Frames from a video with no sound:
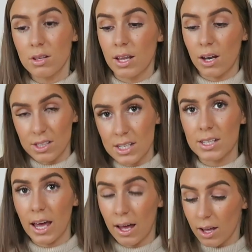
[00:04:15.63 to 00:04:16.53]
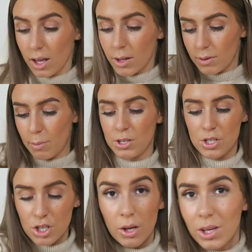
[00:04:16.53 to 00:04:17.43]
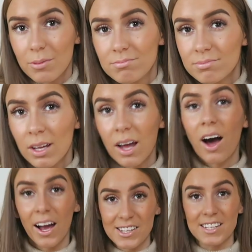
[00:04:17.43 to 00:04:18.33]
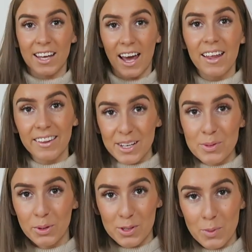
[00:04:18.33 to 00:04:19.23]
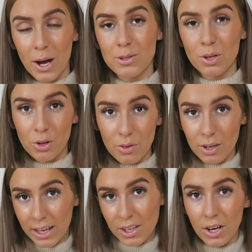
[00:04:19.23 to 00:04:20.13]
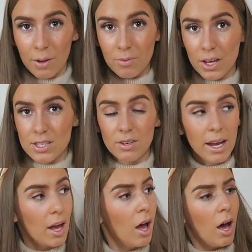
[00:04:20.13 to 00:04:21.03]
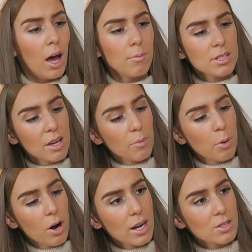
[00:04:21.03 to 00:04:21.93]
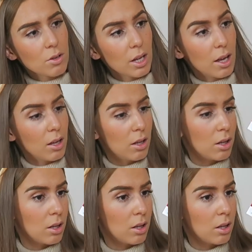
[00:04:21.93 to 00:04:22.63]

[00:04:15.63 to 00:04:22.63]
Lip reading: And then I did get, let me just show you, I did get this one as well. So I got like, you know, those 3. Does it have a price on it?